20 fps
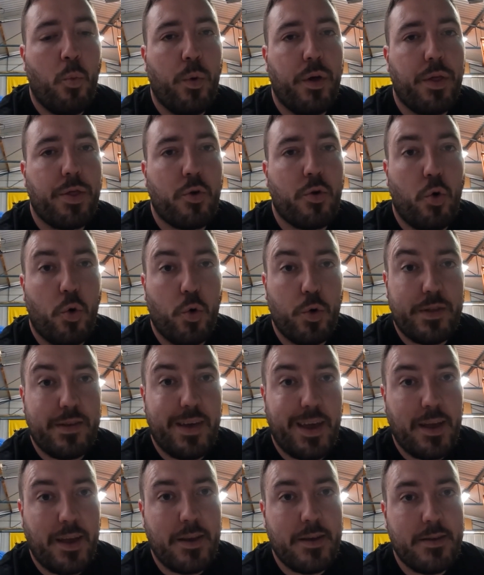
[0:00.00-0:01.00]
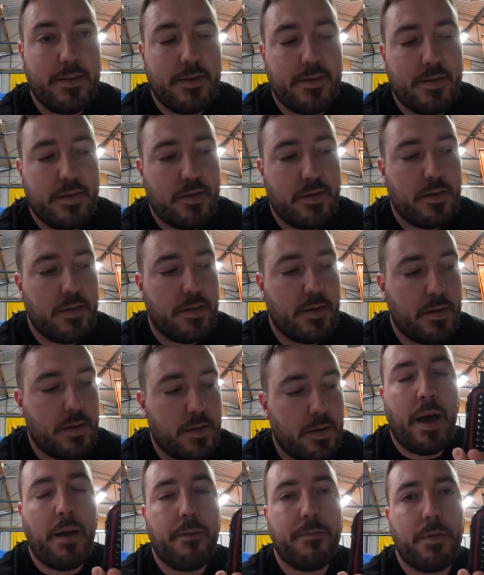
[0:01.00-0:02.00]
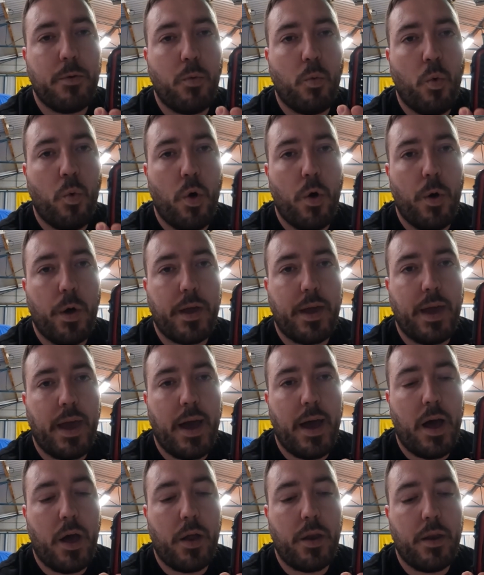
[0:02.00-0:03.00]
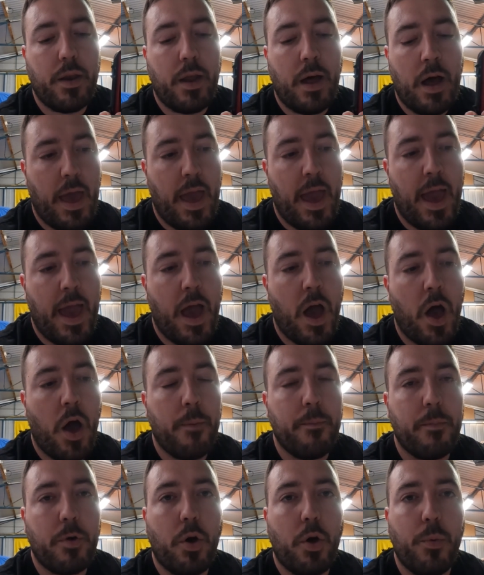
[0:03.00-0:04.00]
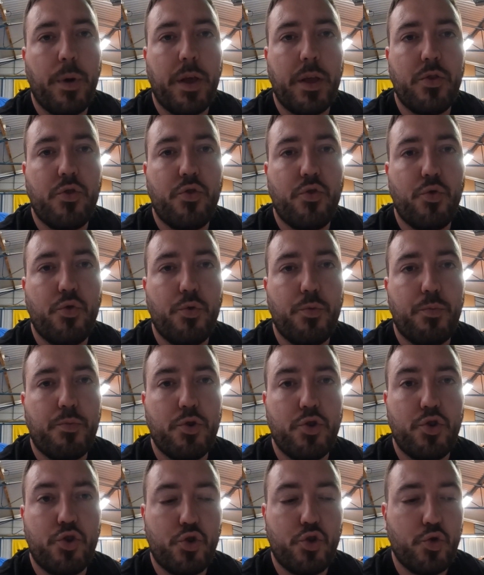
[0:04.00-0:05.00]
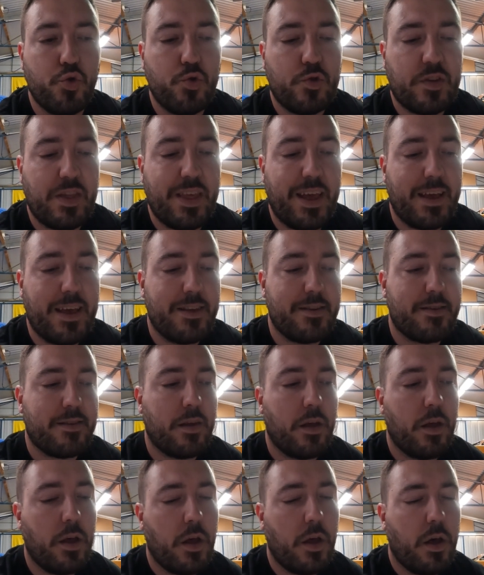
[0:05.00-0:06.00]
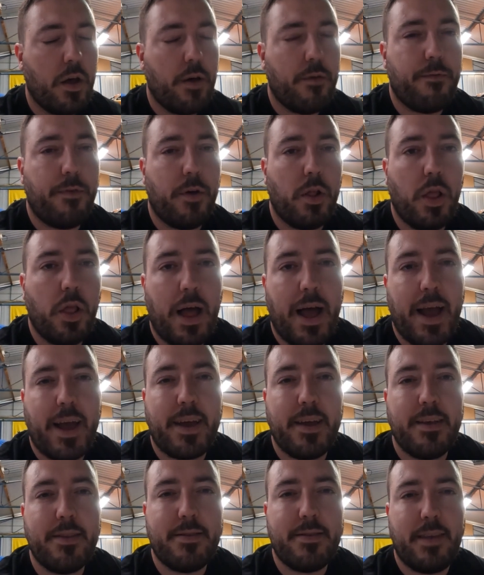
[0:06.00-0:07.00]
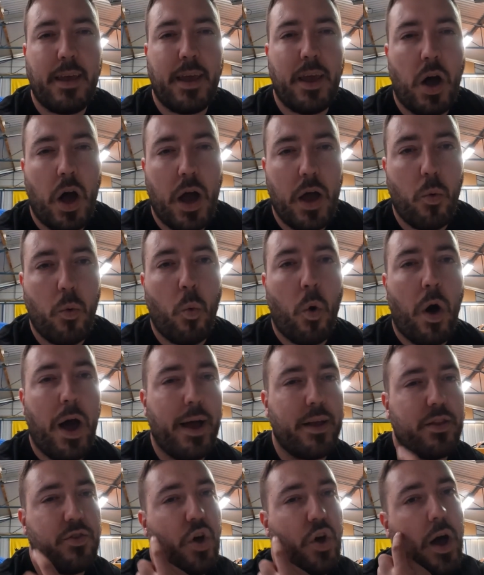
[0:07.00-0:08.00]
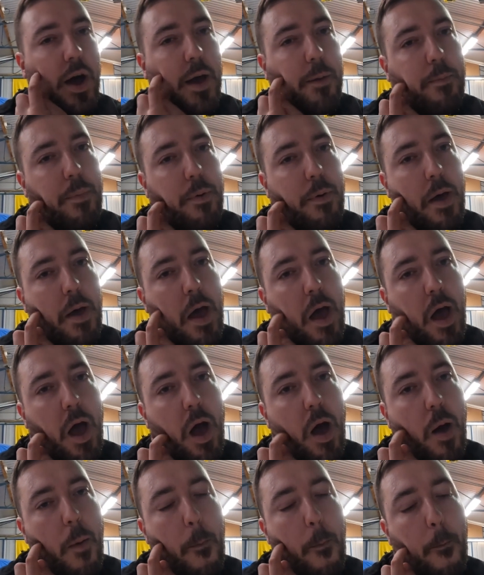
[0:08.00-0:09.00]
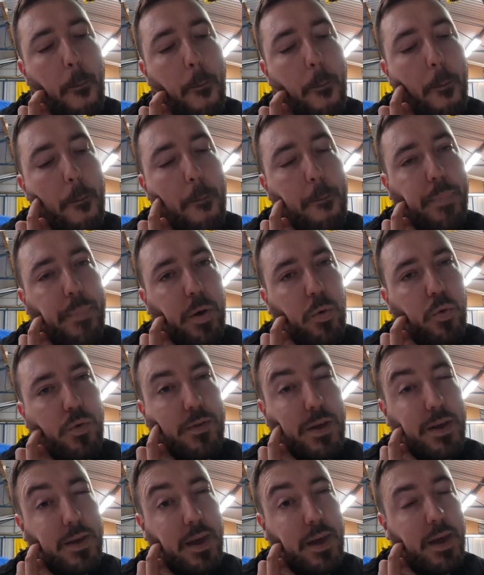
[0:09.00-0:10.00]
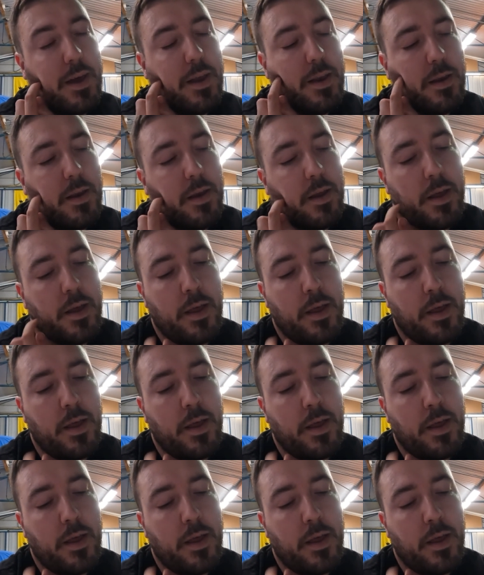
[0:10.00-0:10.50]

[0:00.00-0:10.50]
with Cortinas. Have to work out how I'm going to produce these for like a DIY type builder kit.